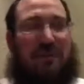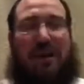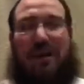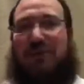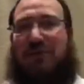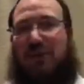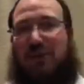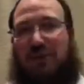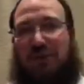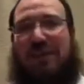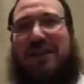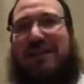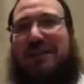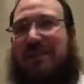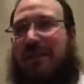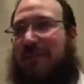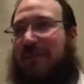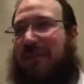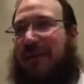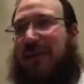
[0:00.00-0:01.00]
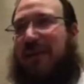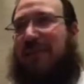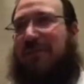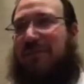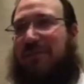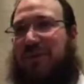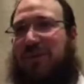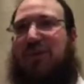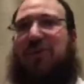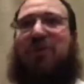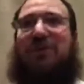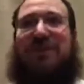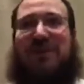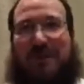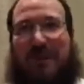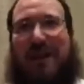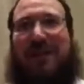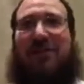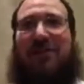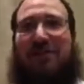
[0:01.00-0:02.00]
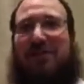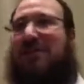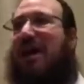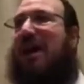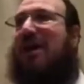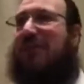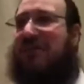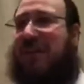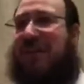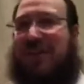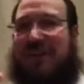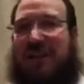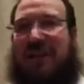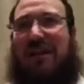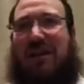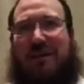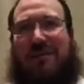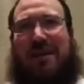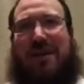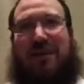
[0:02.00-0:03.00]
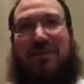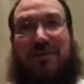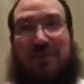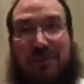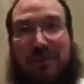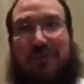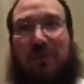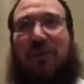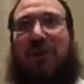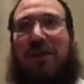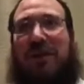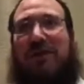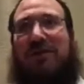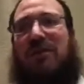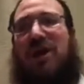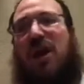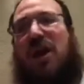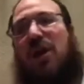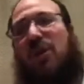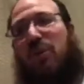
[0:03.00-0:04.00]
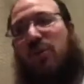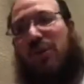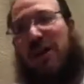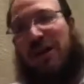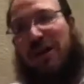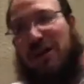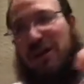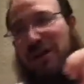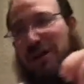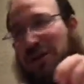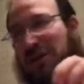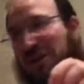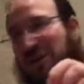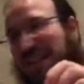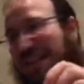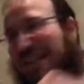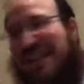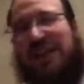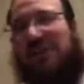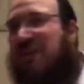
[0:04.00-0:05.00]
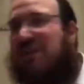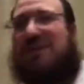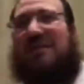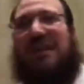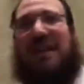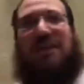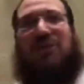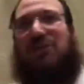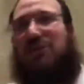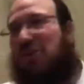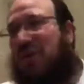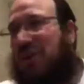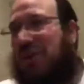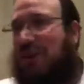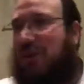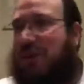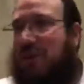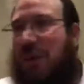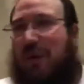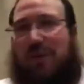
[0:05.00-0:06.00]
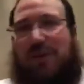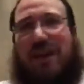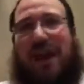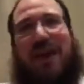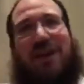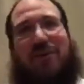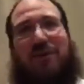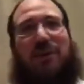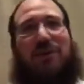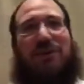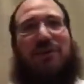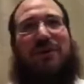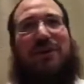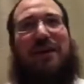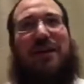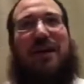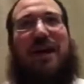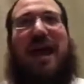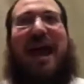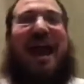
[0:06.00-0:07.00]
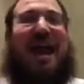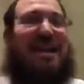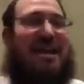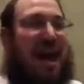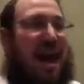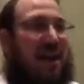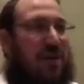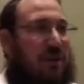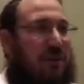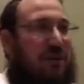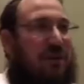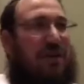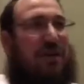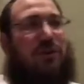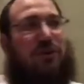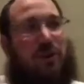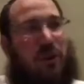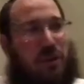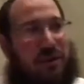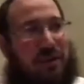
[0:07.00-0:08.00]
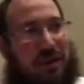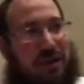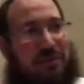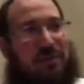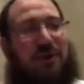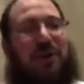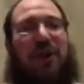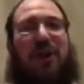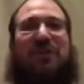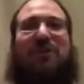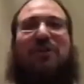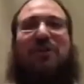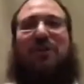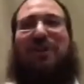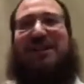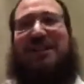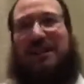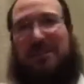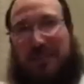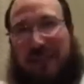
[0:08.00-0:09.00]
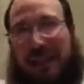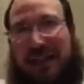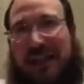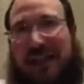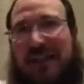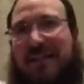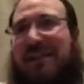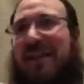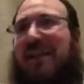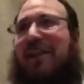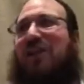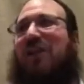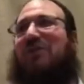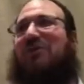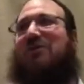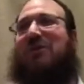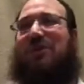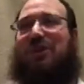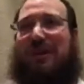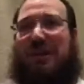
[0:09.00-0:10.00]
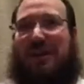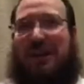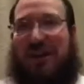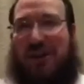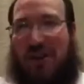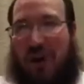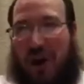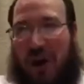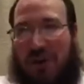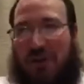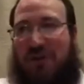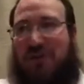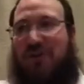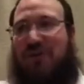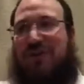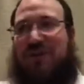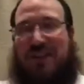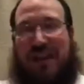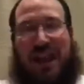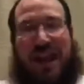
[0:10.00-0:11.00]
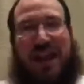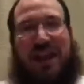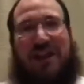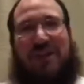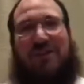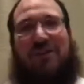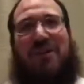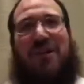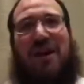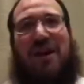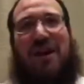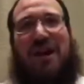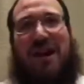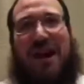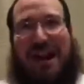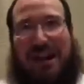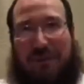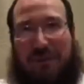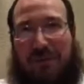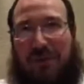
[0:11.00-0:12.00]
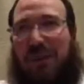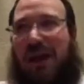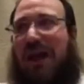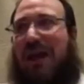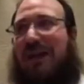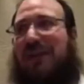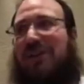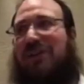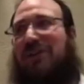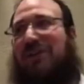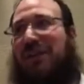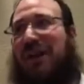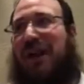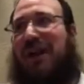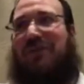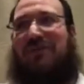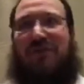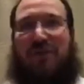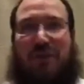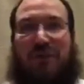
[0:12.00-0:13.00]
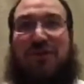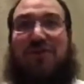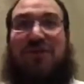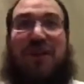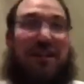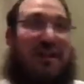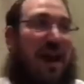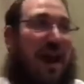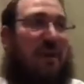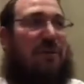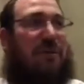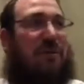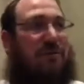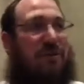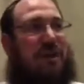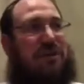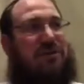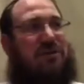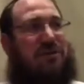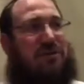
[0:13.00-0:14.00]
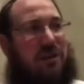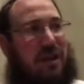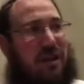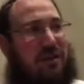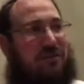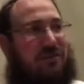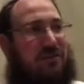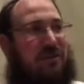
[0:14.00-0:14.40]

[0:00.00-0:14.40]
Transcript: you'll read something. You'll spend your entire day thinking about it to the point where years later you can quote that quote. And not only quote it, but also explain it and also understand and apply it in your life, understand how it applies in your life.